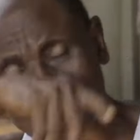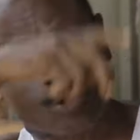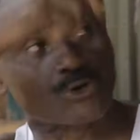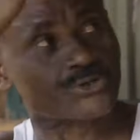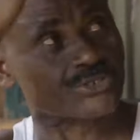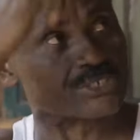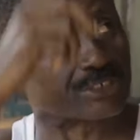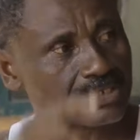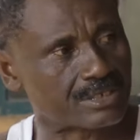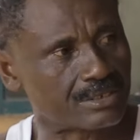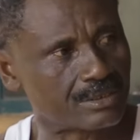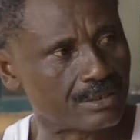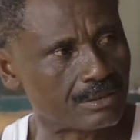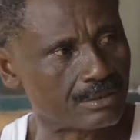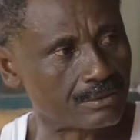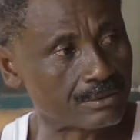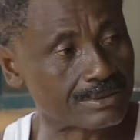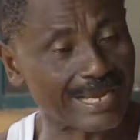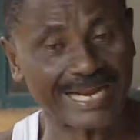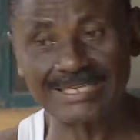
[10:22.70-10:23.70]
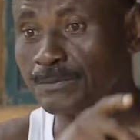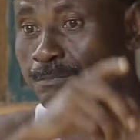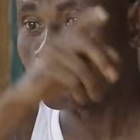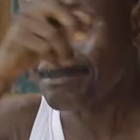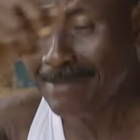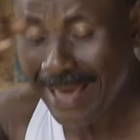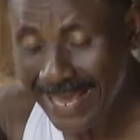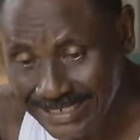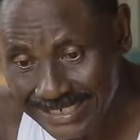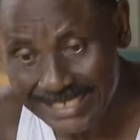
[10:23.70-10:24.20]
stories that
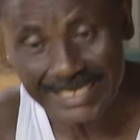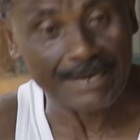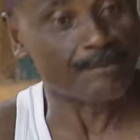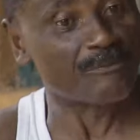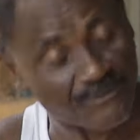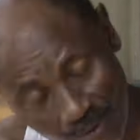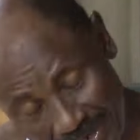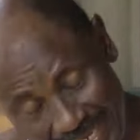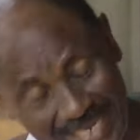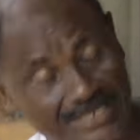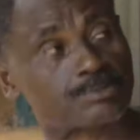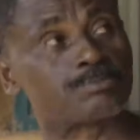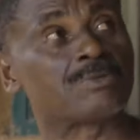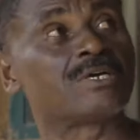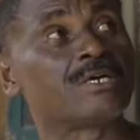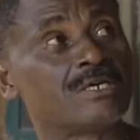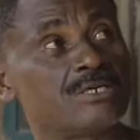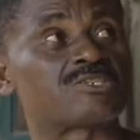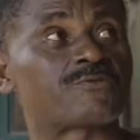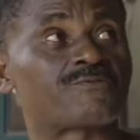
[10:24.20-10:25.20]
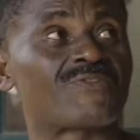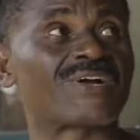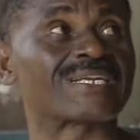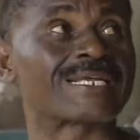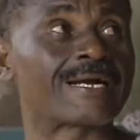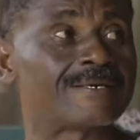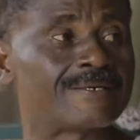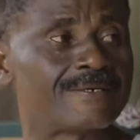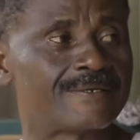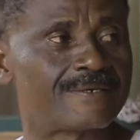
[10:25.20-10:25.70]
made him forget his
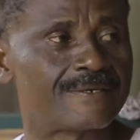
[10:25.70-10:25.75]
father.